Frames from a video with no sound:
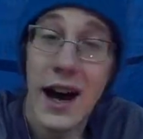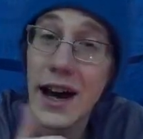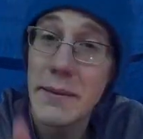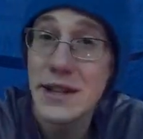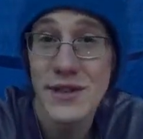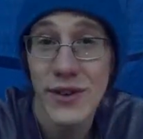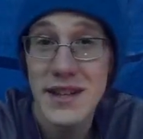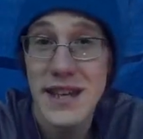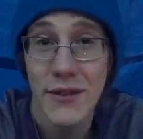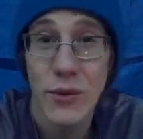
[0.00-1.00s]
Him and his
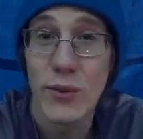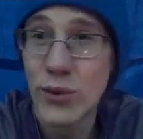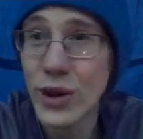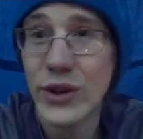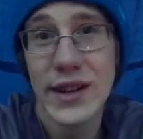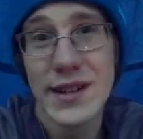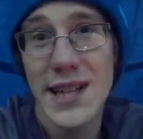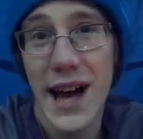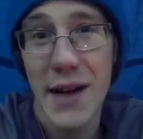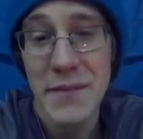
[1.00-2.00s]
friends have a really good
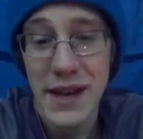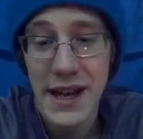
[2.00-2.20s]
time.